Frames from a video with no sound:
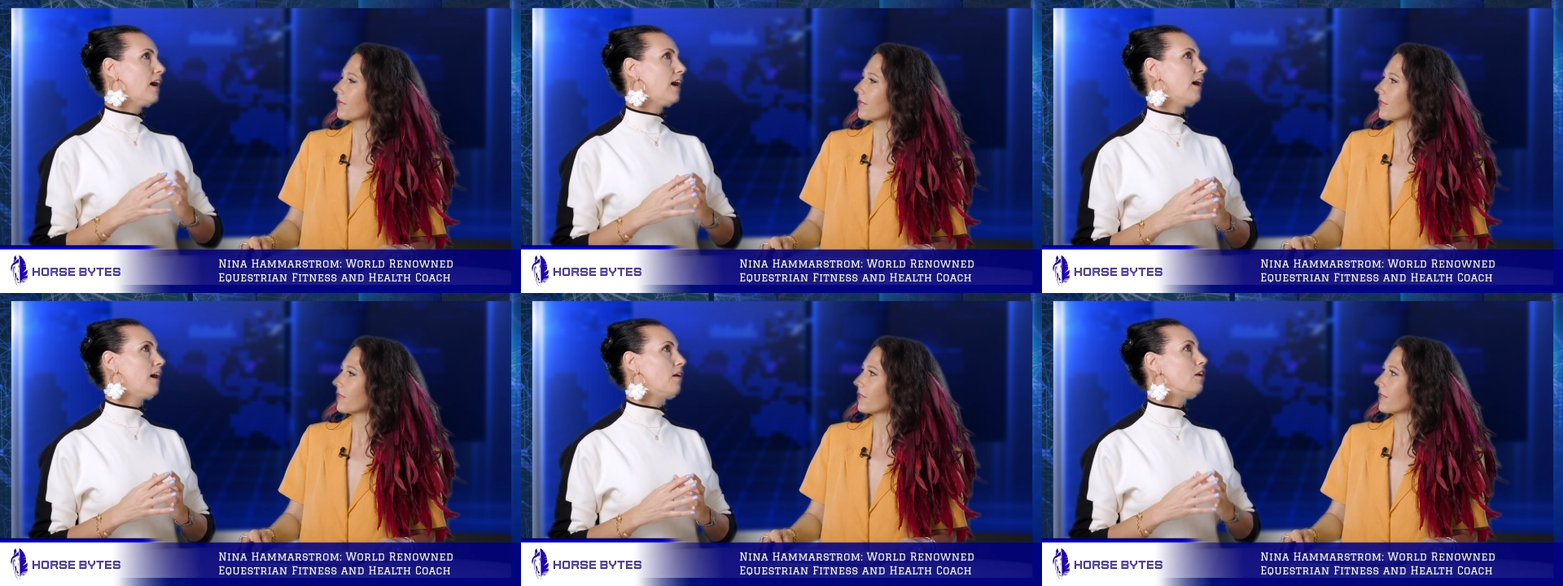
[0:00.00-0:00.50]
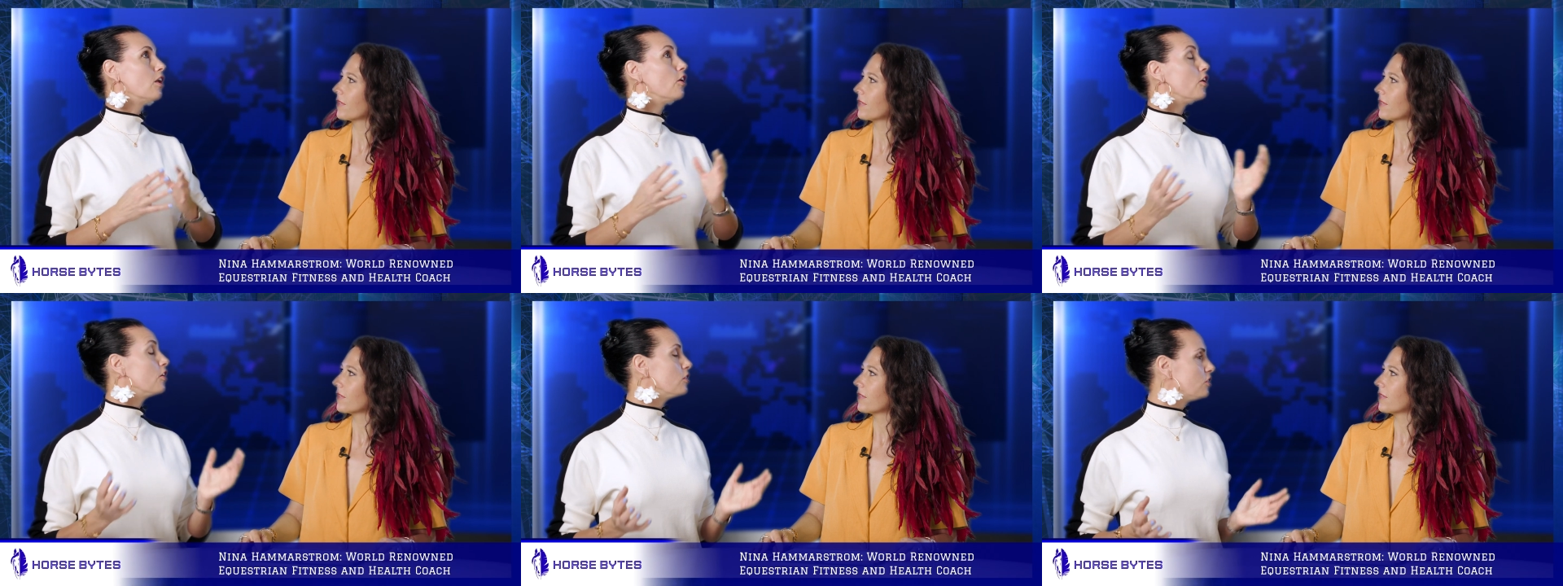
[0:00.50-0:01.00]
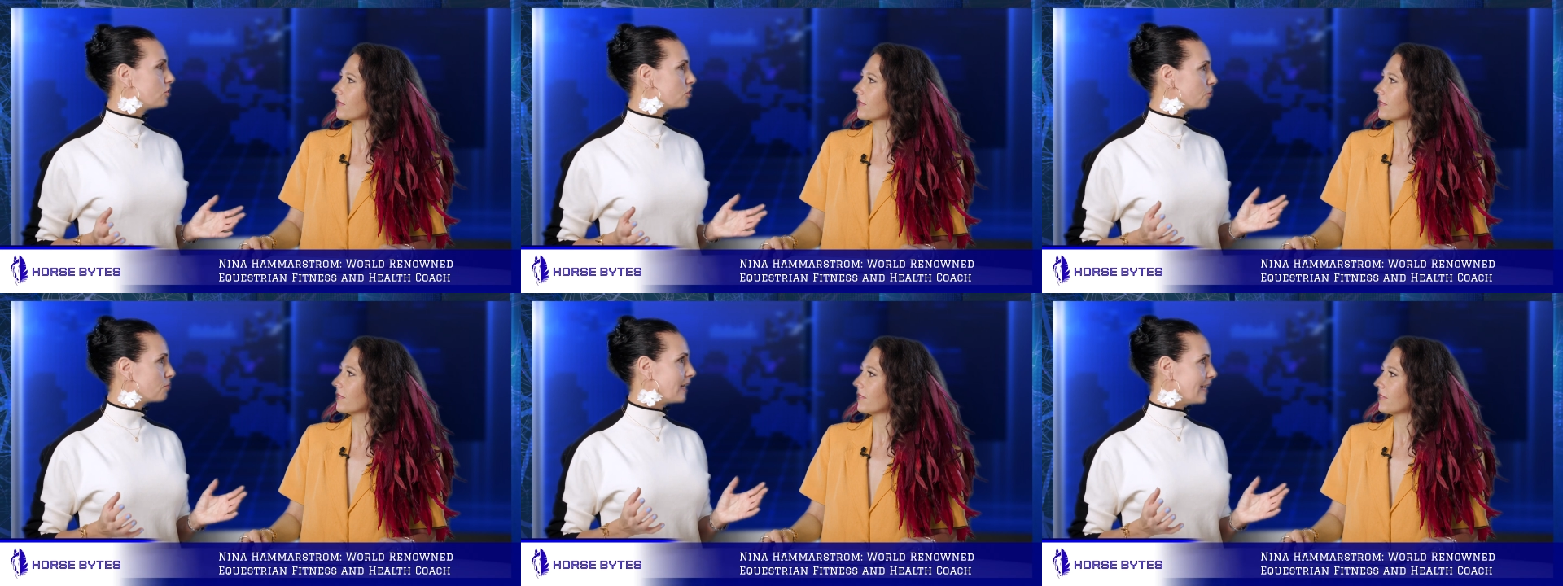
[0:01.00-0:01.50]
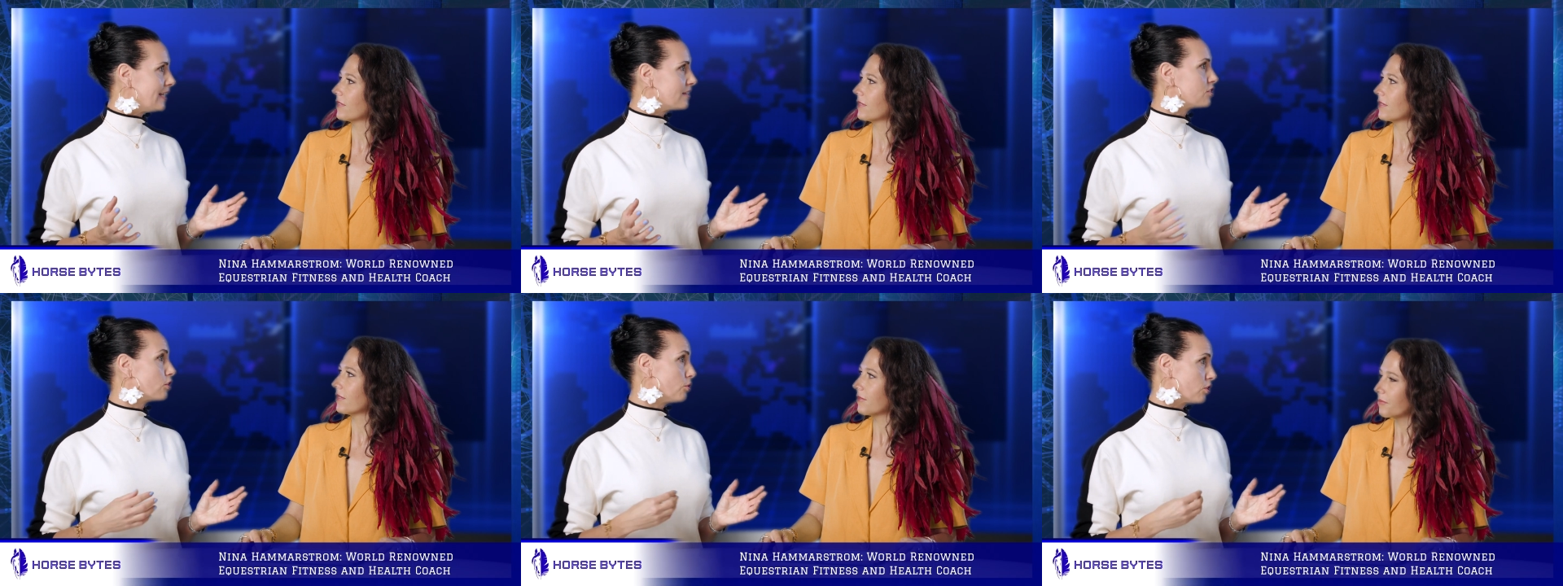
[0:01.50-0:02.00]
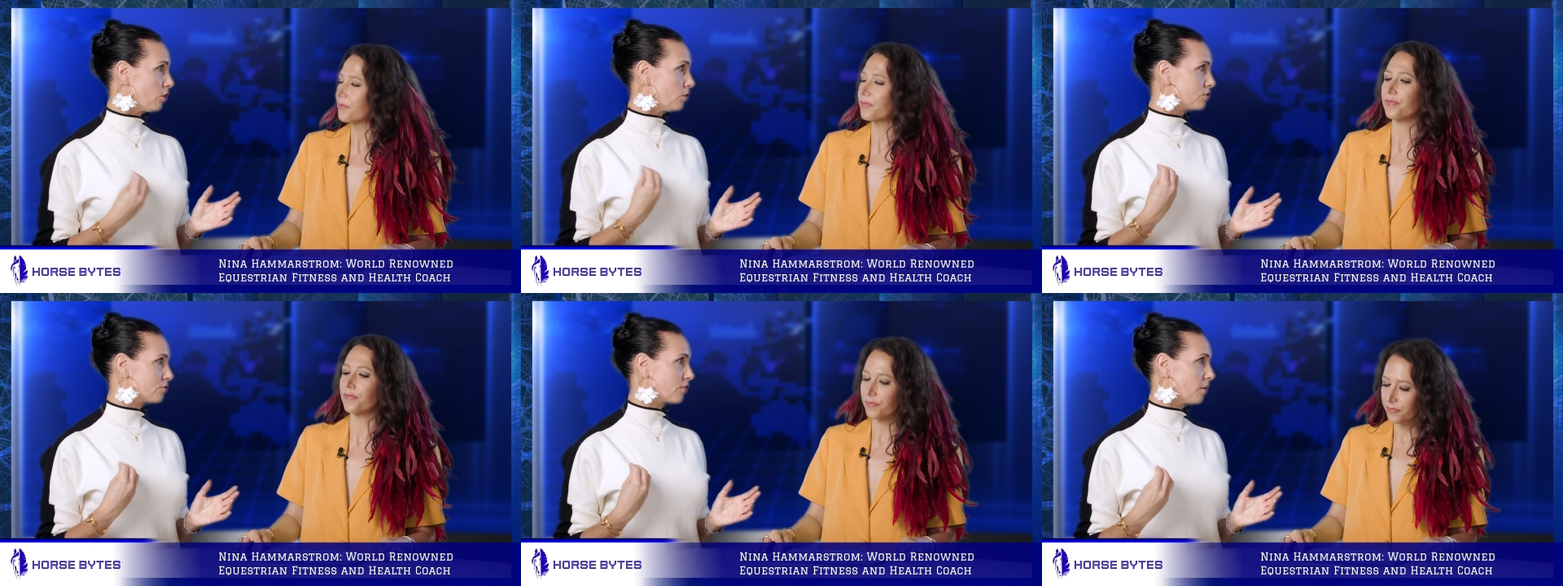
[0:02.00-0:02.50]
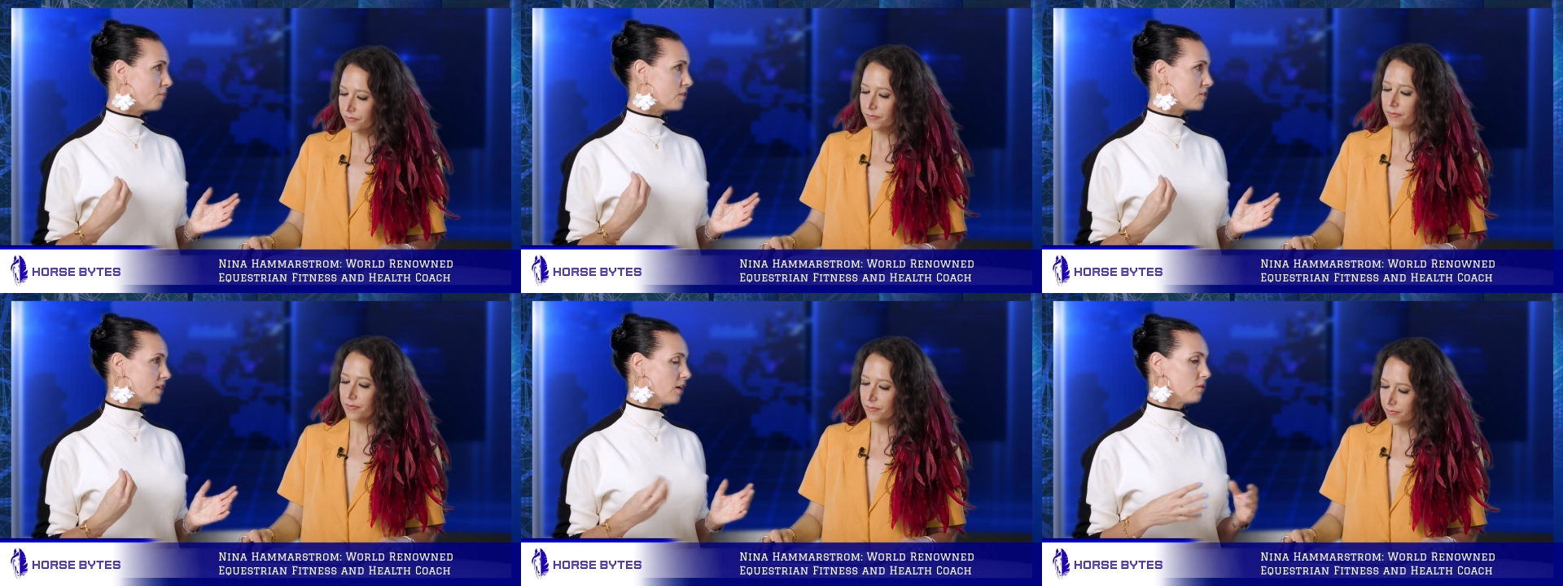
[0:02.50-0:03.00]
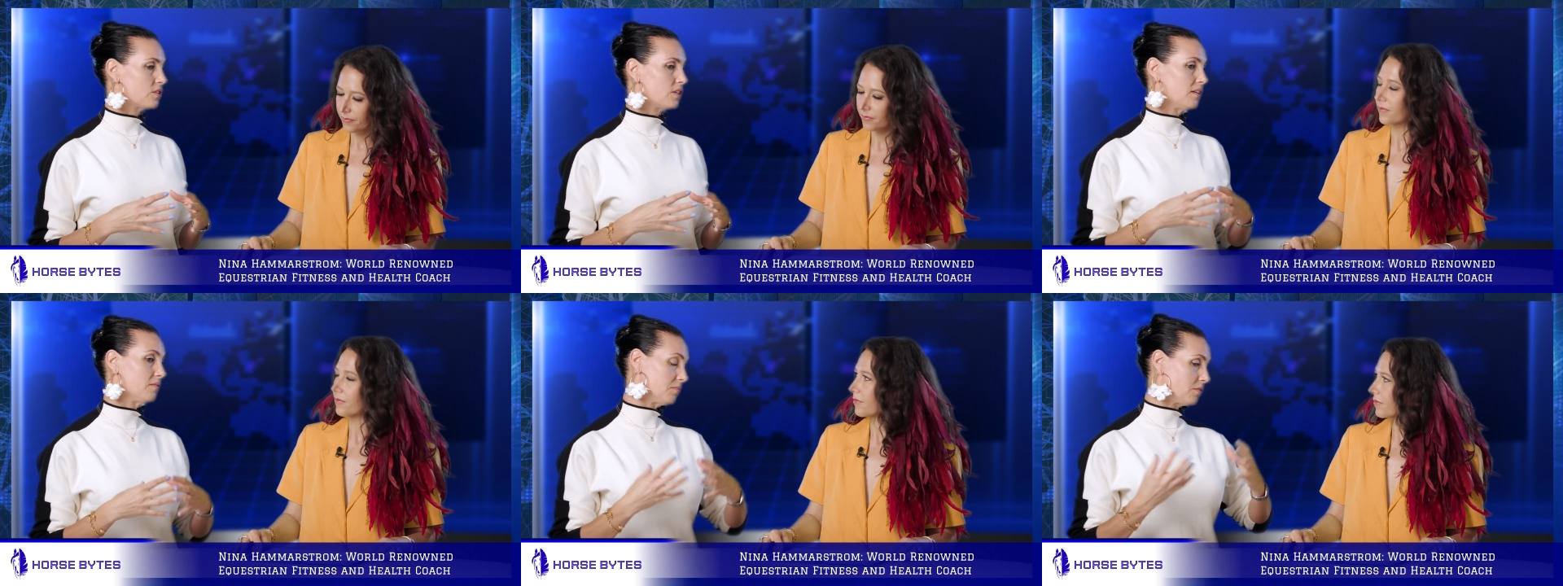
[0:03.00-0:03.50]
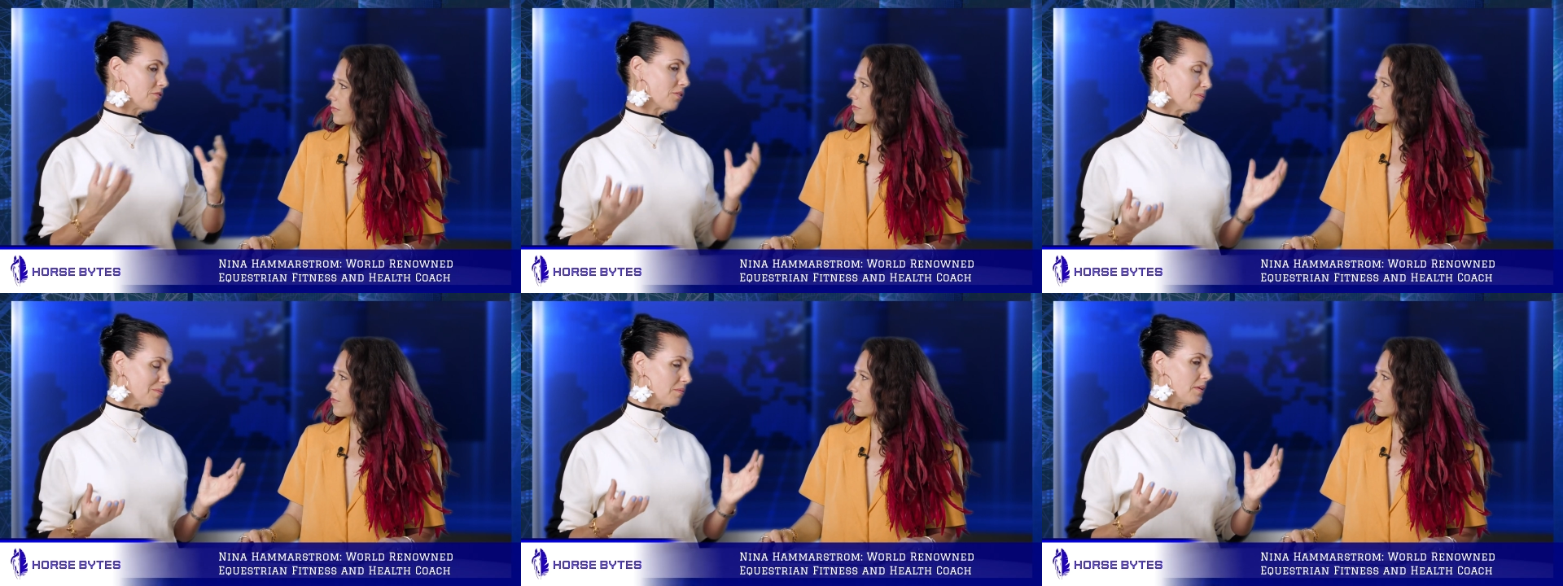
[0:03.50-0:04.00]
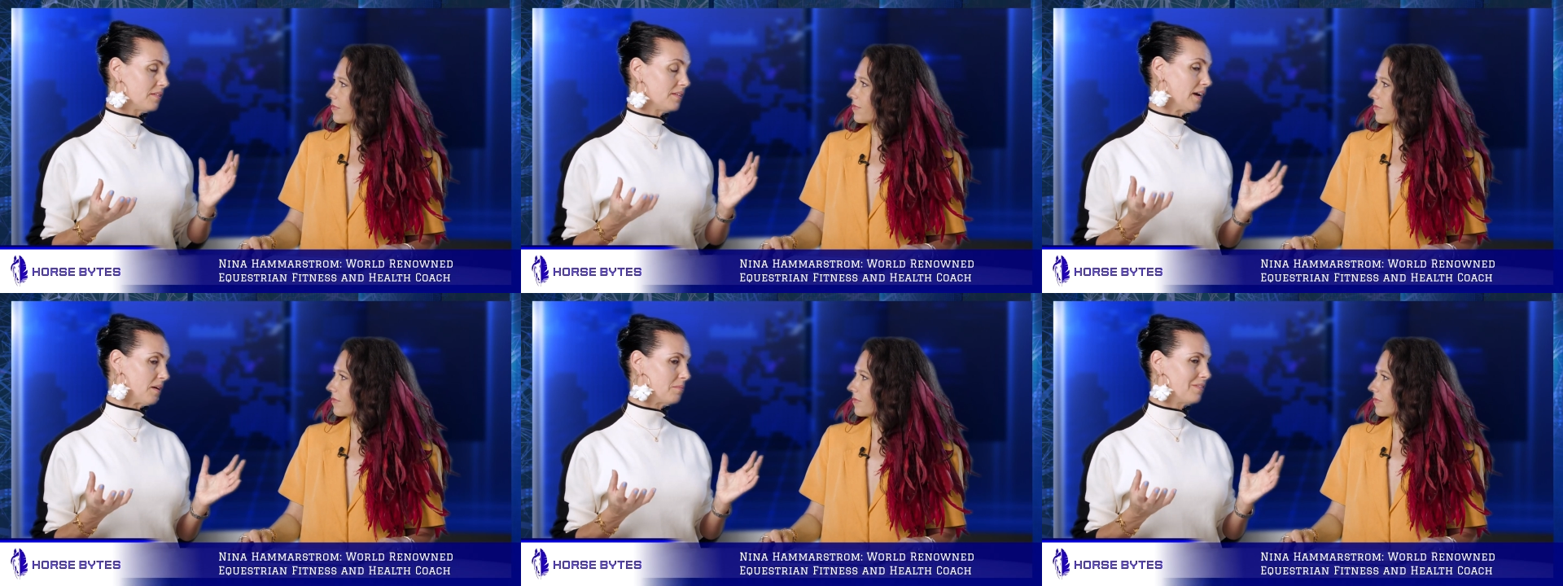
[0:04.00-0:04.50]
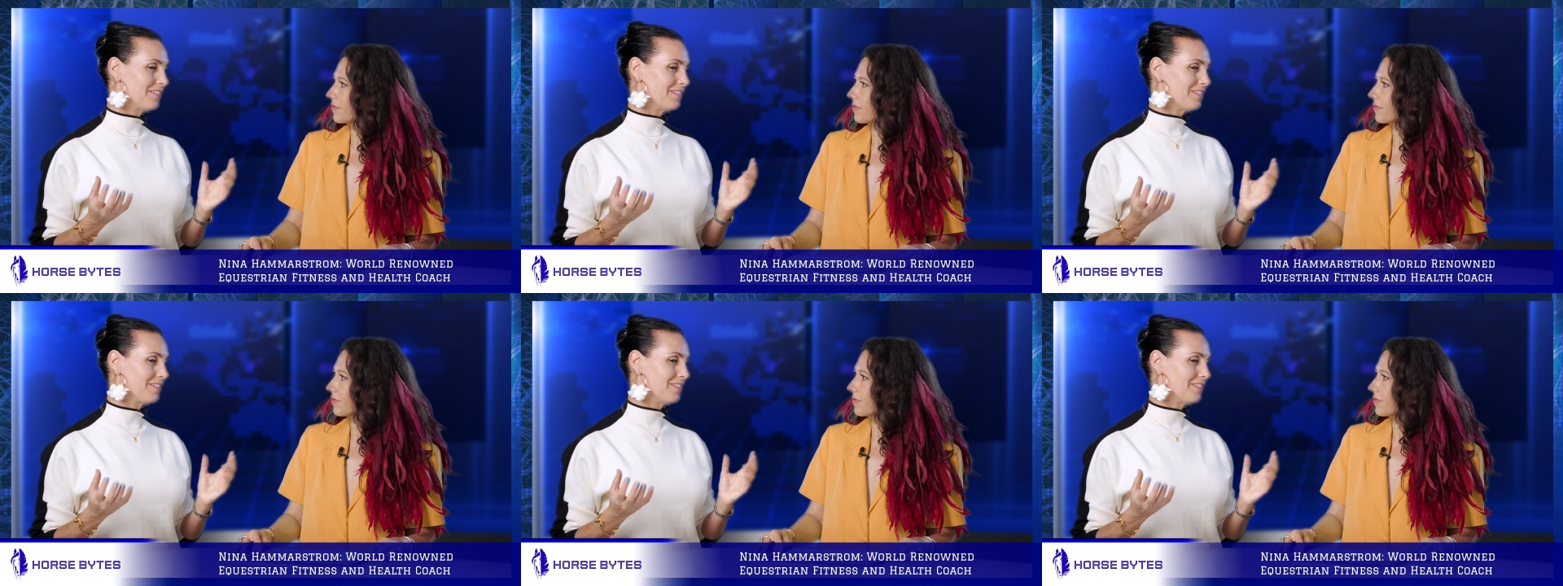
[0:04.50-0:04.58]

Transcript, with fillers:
Speaker 1: uh, learn to release glucose from the cells in from yeah